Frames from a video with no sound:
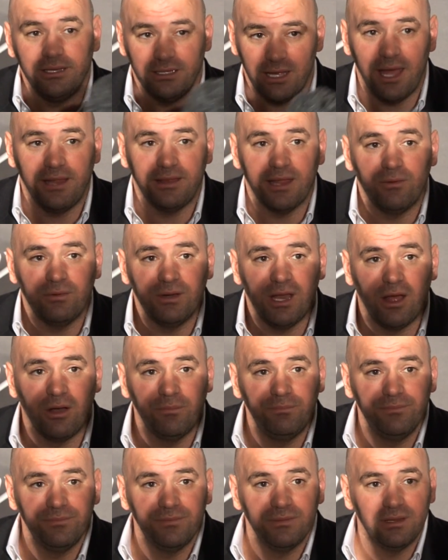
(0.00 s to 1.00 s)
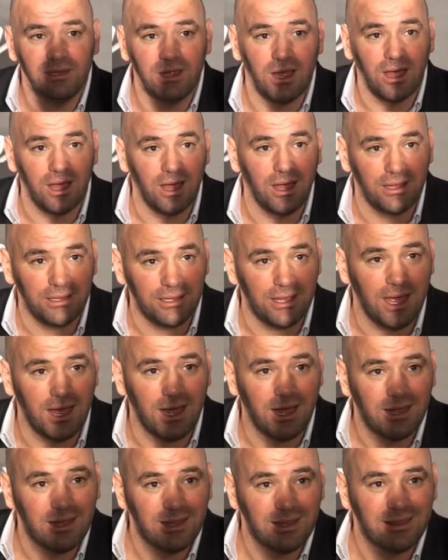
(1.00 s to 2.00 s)
Yeah, that would help.
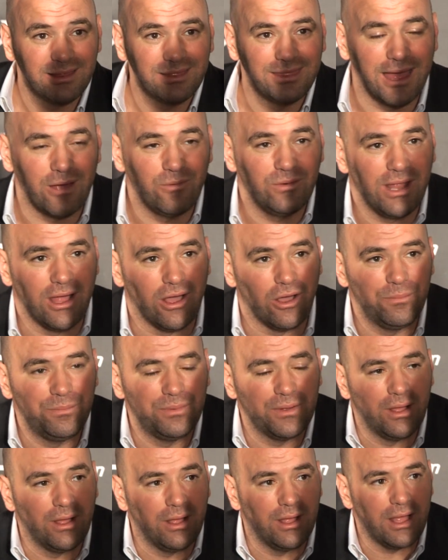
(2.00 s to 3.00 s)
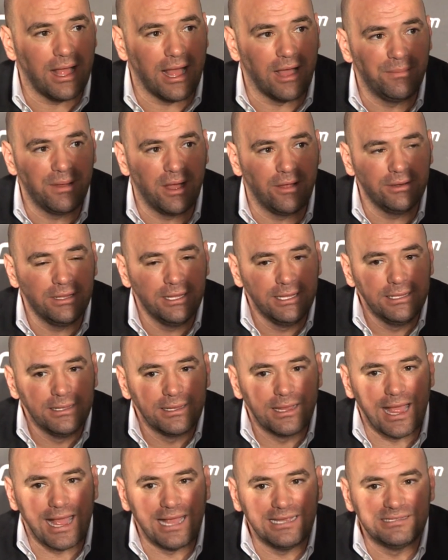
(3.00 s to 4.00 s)
Yeah, that would help. How about
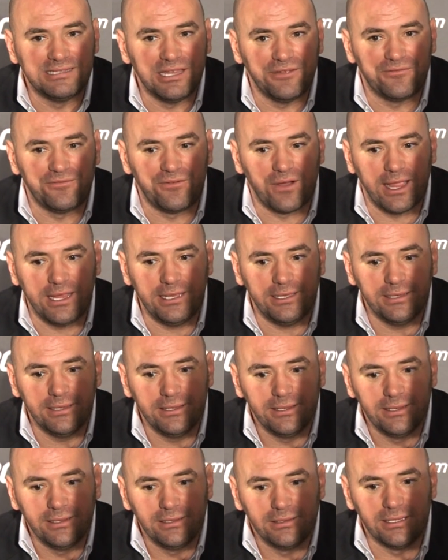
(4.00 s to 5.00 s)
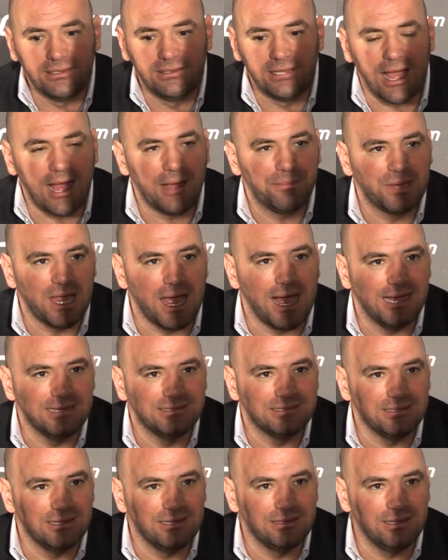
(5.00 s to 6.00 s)
guys that fight the top
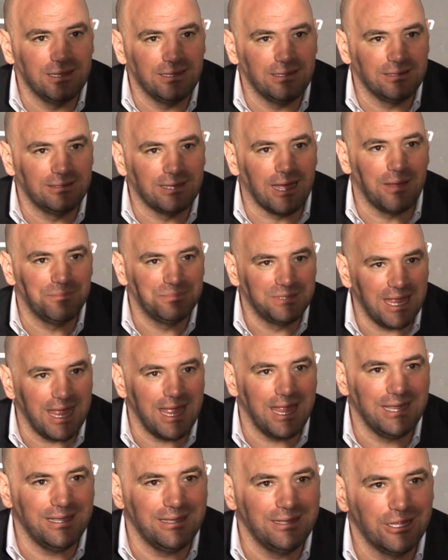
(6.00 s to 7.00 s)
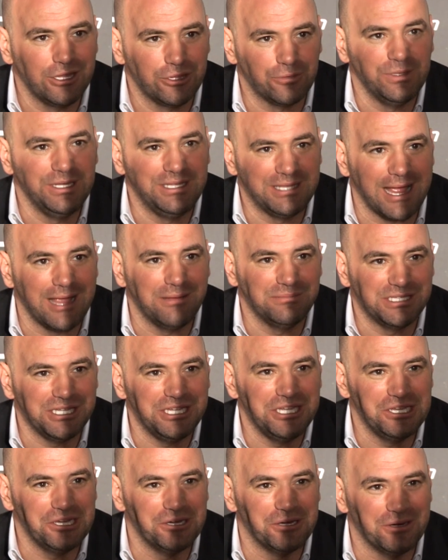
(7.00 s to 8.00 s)
guys in the top 10 3 times
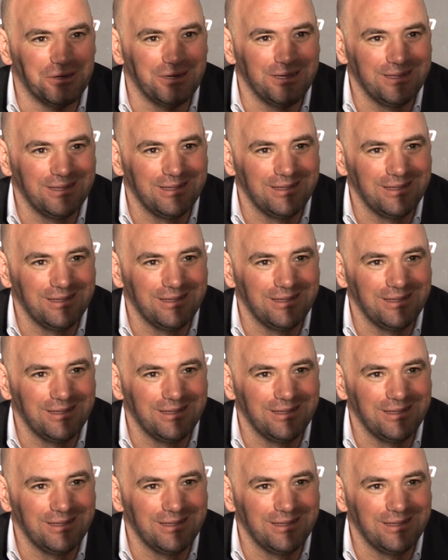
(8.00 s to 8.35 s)
a year?